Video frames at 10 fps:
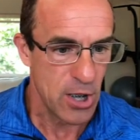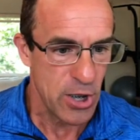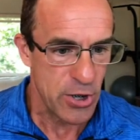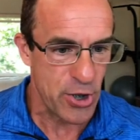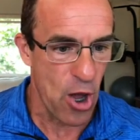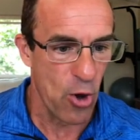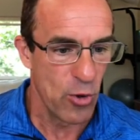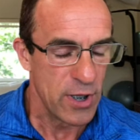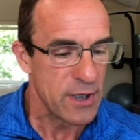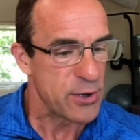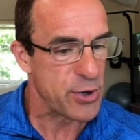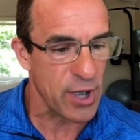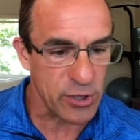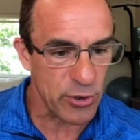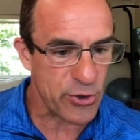So
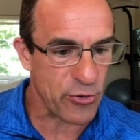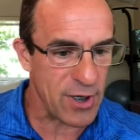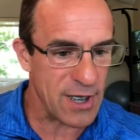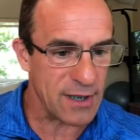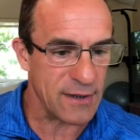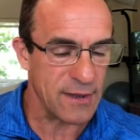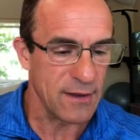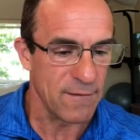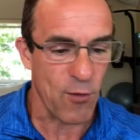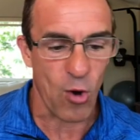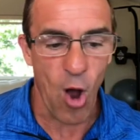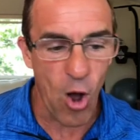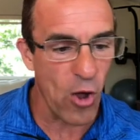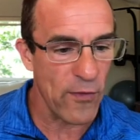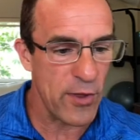signal strength for
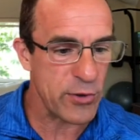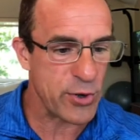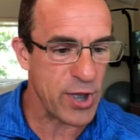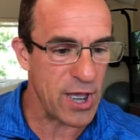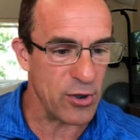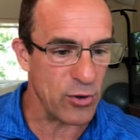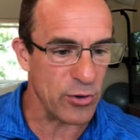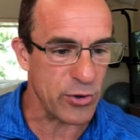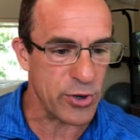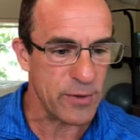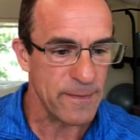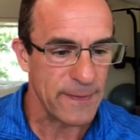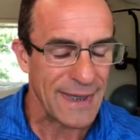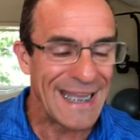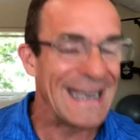all those channels.
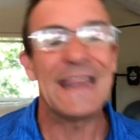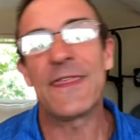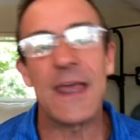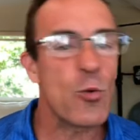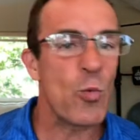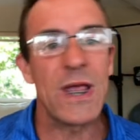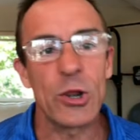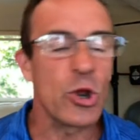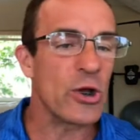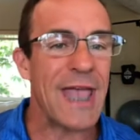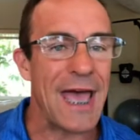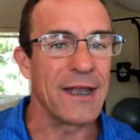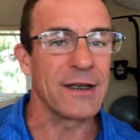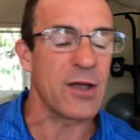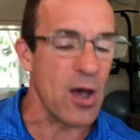Anything we look at
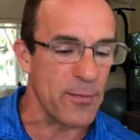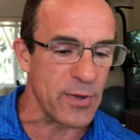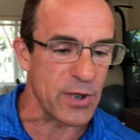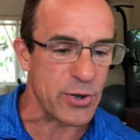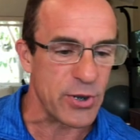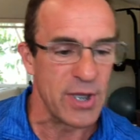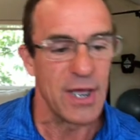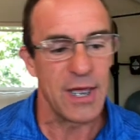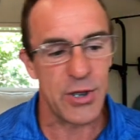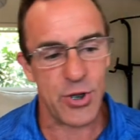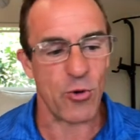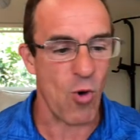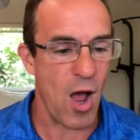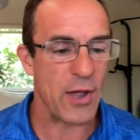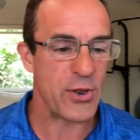in Compass is
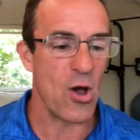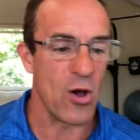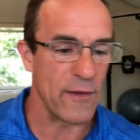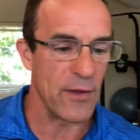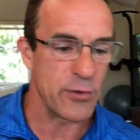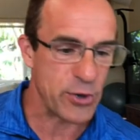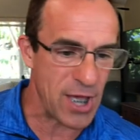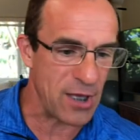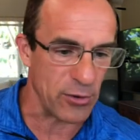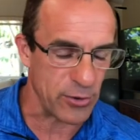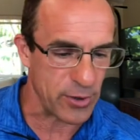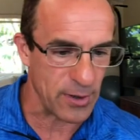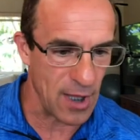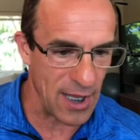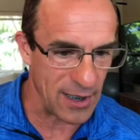across all those channels.
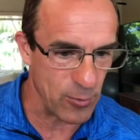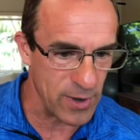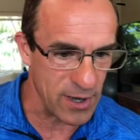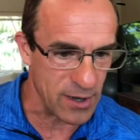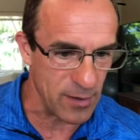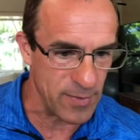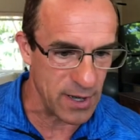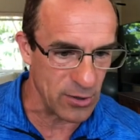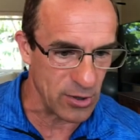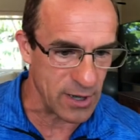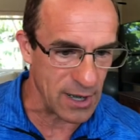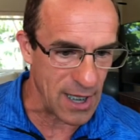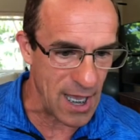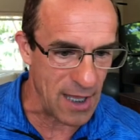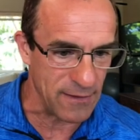Like we could be looking
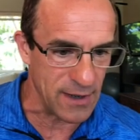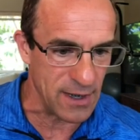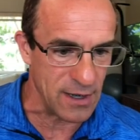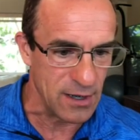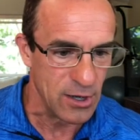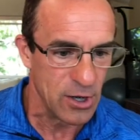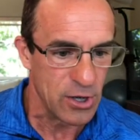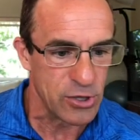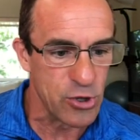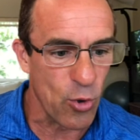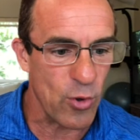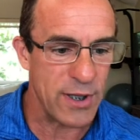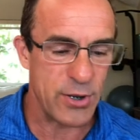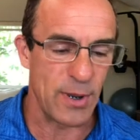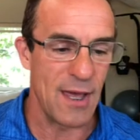at the
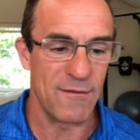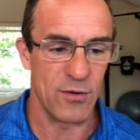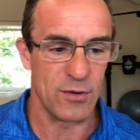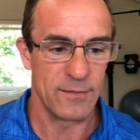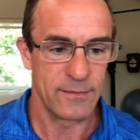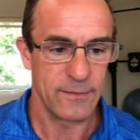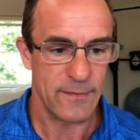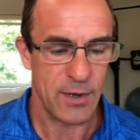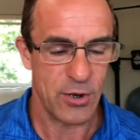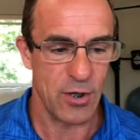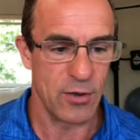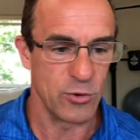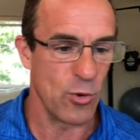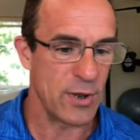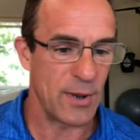noise level. So
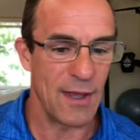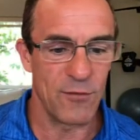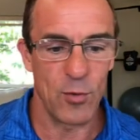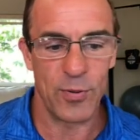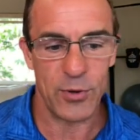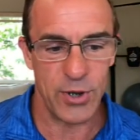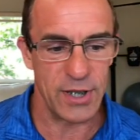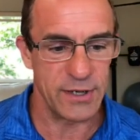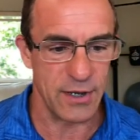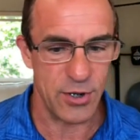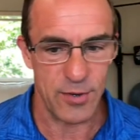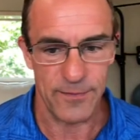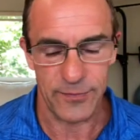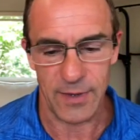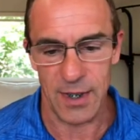noise level percentage,
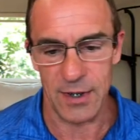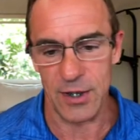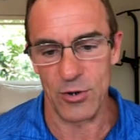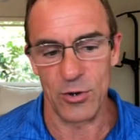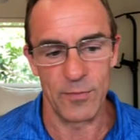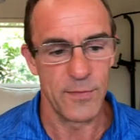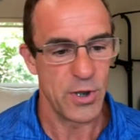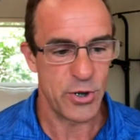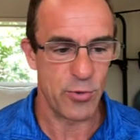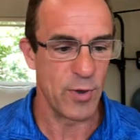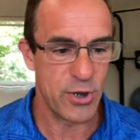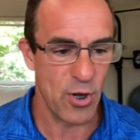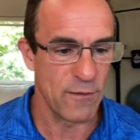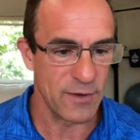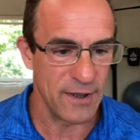and it'll switch
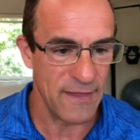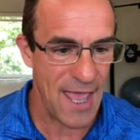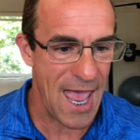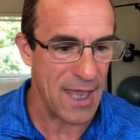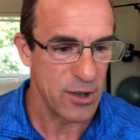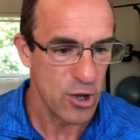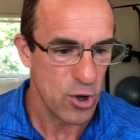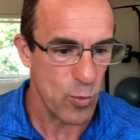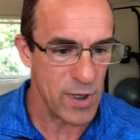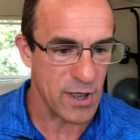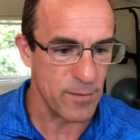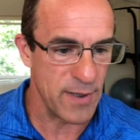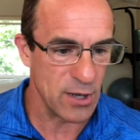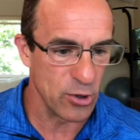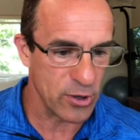over to that. We could
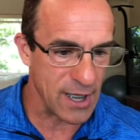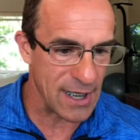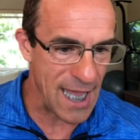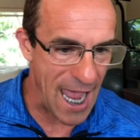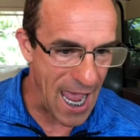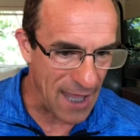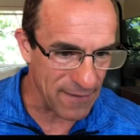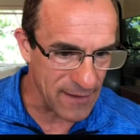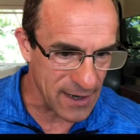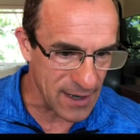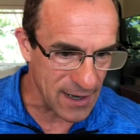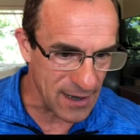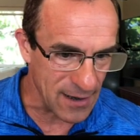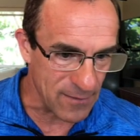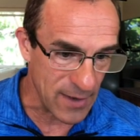be looking at
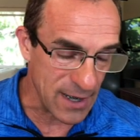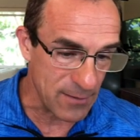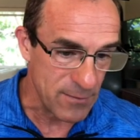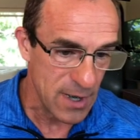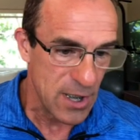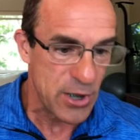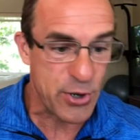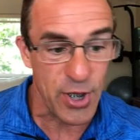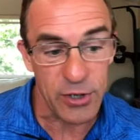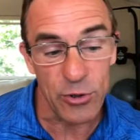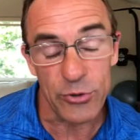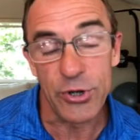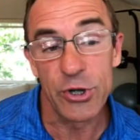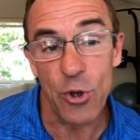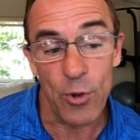the signal
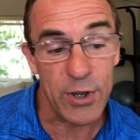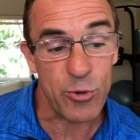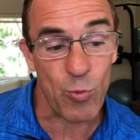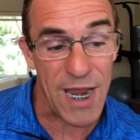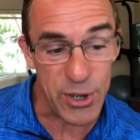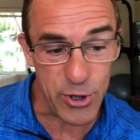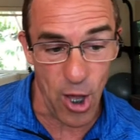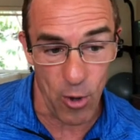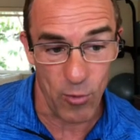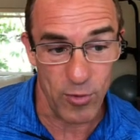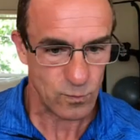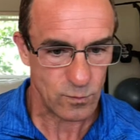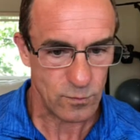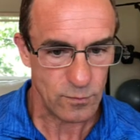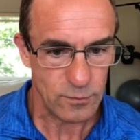to noise ratio.
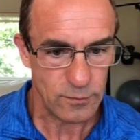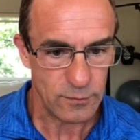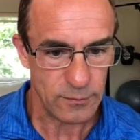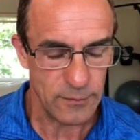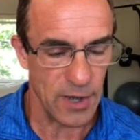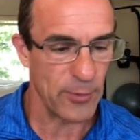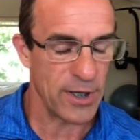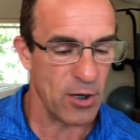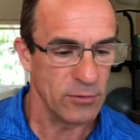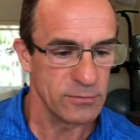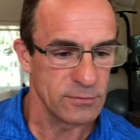There we go.